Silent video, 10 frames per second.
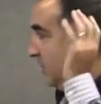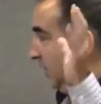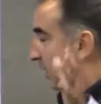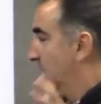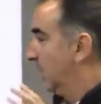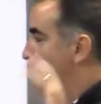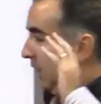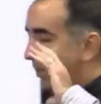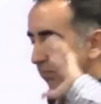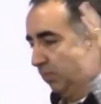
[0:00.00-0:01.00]
and,
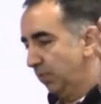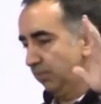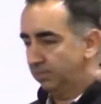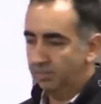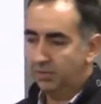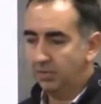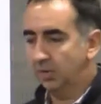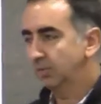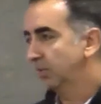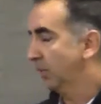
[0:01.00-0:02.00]

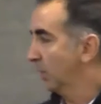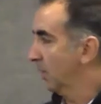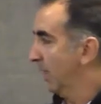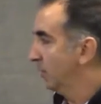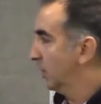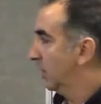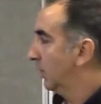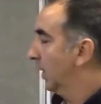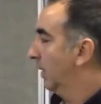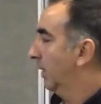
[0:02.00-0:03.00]

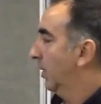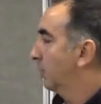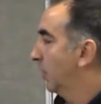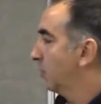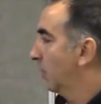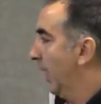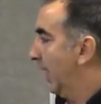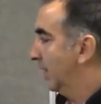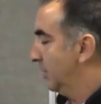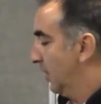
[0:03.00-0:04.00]
third-dimensional virtual
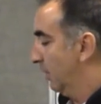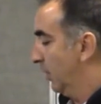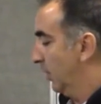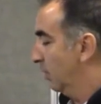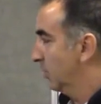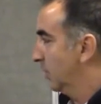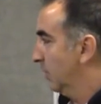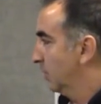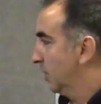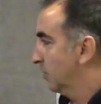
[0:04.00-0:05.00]
reality stuff. It
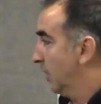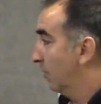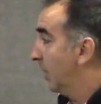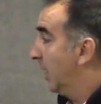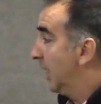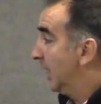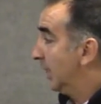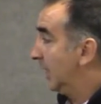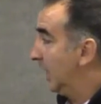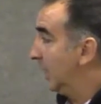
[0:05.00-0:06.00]
was good stuff.
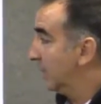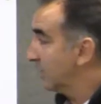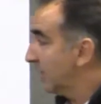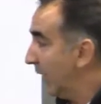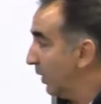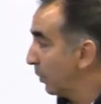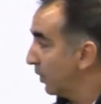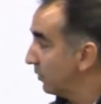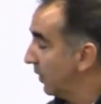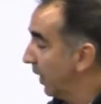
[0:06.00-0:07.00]
The second
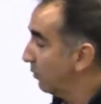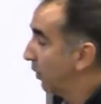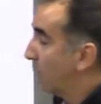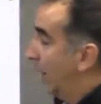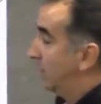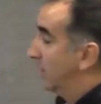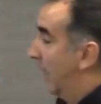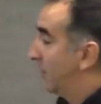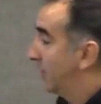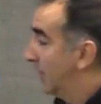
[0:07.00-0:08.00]
person there from right to
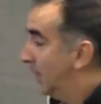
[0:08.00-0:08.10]
left,